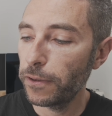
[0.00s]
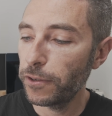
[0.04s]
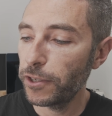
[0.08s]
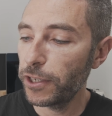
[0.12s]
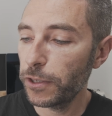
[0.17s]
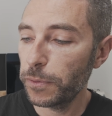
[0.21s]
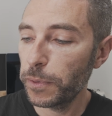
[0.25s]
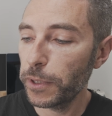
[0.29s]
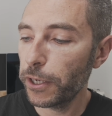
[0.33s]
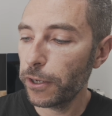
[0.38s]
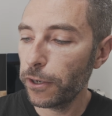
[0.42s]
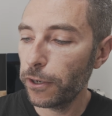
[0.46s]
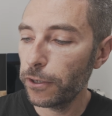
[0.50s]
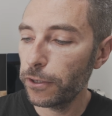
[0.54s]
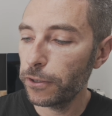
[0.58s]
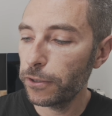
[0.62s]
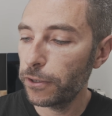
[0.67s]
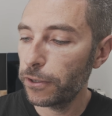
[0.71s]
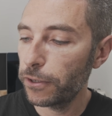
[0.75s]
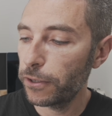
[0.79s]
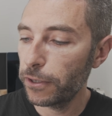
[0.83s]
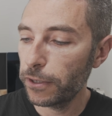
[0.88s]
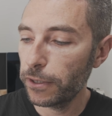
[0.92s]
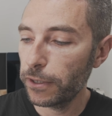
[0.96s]
just
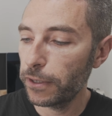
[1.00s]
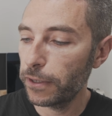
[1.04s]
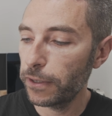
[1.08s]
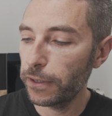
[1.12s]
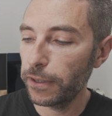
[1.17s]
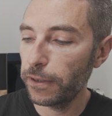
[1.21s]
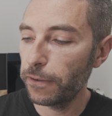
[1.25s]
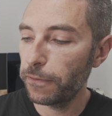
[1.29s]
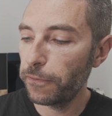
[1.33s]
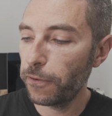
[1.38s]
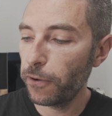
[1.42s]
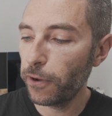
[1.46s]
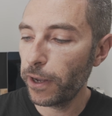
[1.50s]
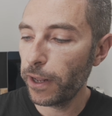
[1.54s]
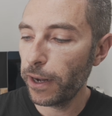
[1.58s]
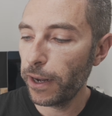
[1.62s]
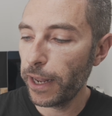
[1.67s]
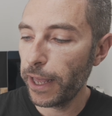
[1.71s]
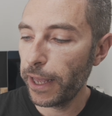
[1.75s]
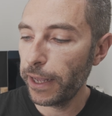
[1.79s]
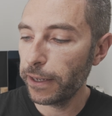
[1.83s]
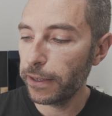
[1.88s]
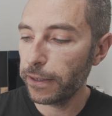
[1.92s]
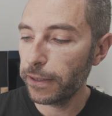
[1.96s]
because the focal
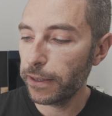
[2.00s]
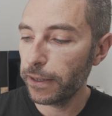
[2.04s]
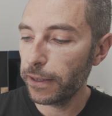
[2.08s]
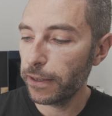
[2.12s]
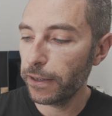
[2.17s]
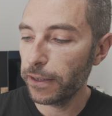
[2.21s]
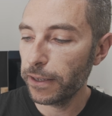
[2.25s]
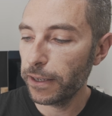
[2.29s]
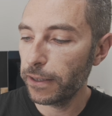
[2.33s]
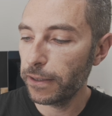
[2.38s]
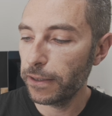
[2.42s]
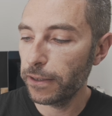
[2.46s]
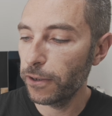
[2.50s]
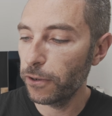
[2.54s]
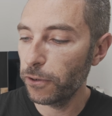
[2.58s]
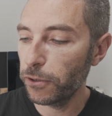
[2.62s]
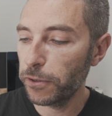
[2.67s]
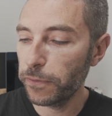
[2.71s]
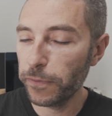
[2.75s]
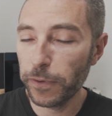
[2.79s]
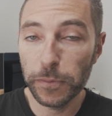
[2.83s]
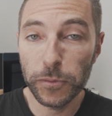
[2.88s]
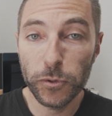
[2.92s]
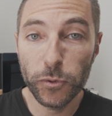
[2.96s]
length, it
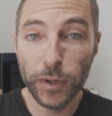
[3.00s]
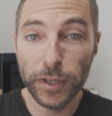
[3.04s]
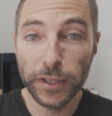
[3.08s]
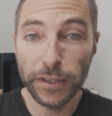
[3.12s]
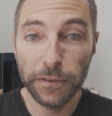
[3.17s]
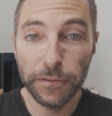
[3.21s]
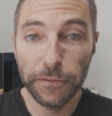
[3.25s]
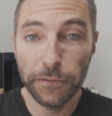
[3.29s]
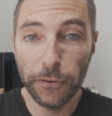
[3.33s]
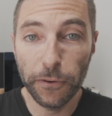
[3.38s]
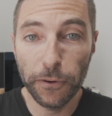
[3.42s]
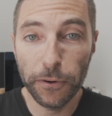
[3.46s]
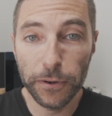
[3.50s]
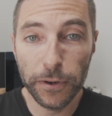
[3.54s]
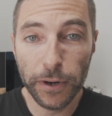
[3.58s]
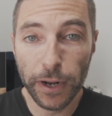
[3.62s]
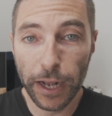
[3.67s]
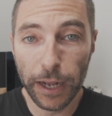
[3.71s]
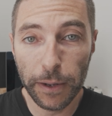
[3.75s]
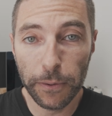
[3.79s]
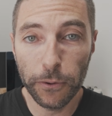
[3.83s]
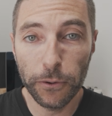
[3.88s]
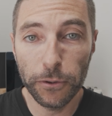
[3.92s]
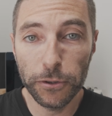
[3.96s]
goes from 24
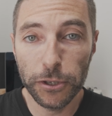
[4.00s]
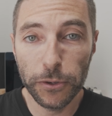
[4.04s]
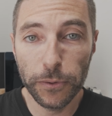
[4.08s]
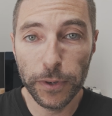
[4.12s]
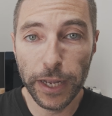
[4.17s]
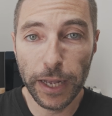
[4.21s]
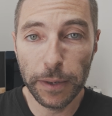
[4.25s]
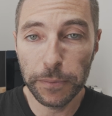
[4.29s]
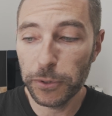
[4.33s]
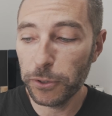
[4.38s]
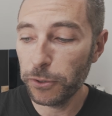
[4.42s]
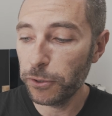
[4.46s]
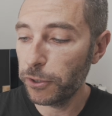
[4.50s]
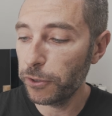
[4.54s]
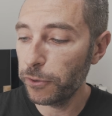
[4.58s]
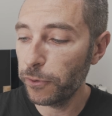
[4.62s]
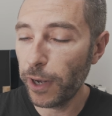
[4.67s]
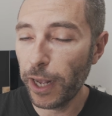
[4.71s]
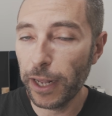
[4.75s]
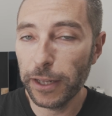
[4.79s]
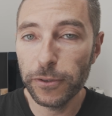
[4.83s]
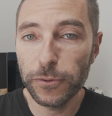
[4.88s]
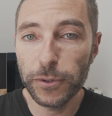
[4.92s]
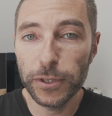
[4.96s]
all the way up to
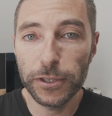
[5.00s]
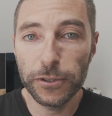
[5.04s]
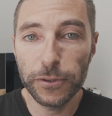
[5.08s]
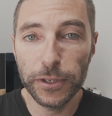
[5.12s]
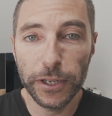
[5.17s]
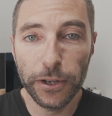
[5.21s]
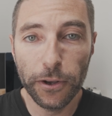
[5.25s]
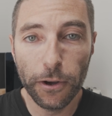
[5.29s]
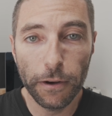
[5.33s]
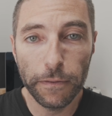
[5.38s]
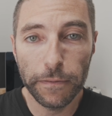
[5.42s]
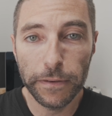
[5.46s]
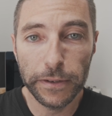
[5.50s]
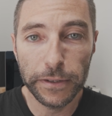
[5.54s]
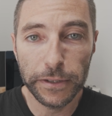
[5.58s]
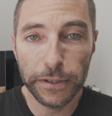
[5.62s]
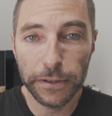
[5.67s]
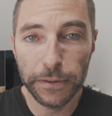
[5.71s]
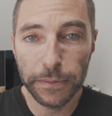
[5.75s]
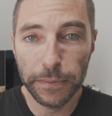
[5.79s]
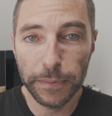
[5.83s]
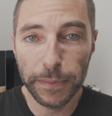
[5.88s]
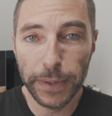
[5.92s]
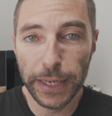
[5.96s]
200, so it
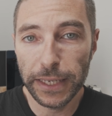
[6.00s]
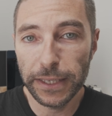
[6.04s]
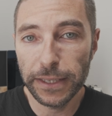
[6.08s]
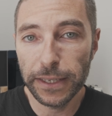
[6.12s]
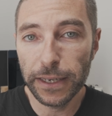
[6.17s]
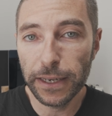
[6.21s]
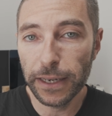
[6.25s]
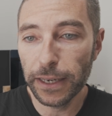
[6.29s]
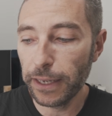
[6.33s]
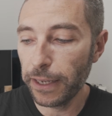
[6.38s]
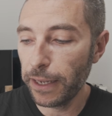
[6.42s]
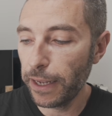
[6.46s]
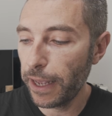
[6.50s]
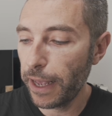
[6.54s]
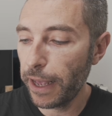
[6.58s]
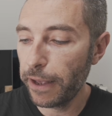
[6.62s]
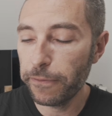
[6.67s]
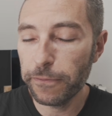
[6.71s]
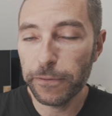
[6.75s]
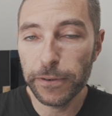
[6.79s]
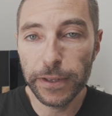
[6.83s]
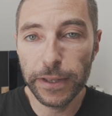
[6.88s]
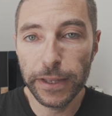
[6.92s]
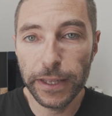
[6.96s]
covers basically
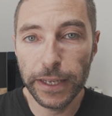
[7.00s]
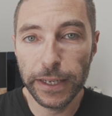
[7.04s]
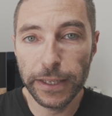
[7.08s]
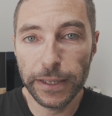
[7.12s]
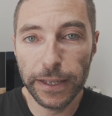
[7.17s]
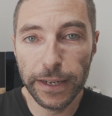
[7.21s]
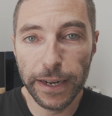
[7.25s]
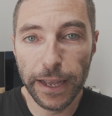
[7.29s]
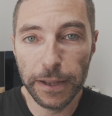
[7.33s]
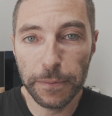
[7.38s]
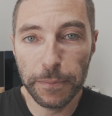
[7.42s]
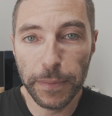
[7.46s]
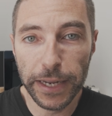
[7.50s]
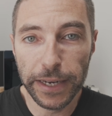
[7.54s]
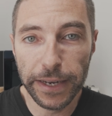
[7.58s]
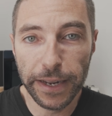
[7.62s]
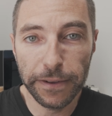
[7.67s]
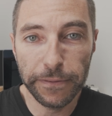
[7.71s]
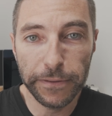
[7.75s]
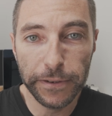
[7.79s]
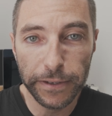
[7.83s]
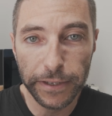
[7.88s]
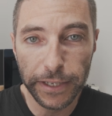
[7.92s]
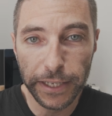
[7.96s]
everything that I might
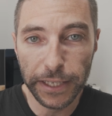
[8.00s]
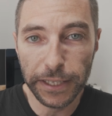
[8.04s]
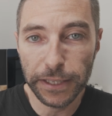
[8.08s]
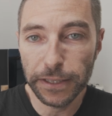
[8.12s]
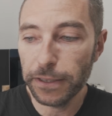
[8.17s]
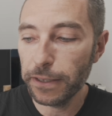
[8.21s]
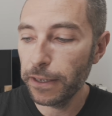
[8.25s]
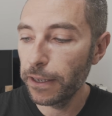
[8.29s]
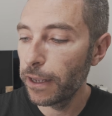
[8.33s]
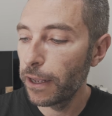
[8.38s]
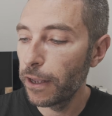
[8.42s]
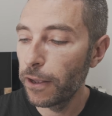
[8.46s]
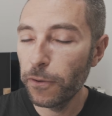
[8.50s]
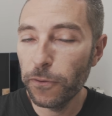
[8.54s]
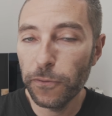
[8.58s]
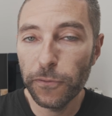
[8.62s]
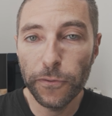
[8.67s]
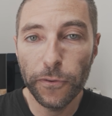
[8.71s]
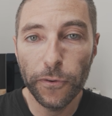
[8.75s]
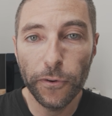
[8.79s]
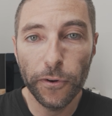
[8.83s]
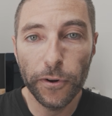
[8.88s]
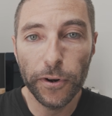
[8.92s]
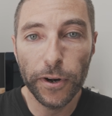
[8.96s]
never need
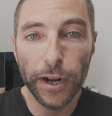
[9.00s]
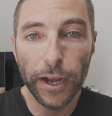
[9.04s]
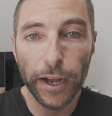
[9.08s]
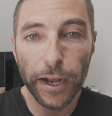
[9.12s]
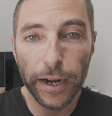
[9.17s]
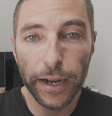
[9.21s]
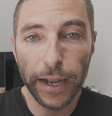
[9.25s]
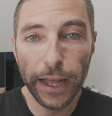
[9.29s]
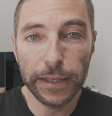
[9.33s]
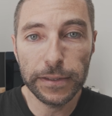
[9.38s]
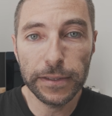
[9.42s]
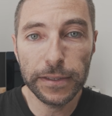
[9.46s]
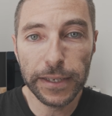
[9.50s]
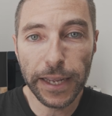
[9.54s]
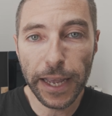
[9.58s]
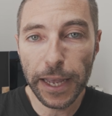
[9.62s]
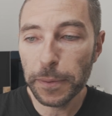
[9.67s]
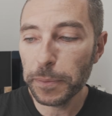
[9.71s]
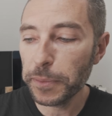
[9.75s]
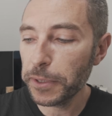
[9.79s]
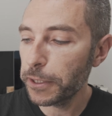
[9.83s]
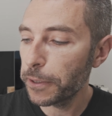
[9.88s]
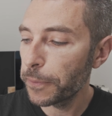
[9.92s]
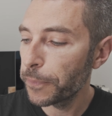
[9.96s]
for
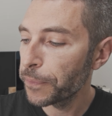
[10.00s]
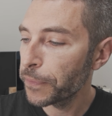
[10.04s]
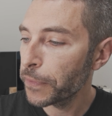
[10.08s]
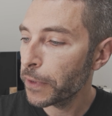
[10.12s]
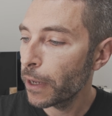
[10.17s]
landscapes.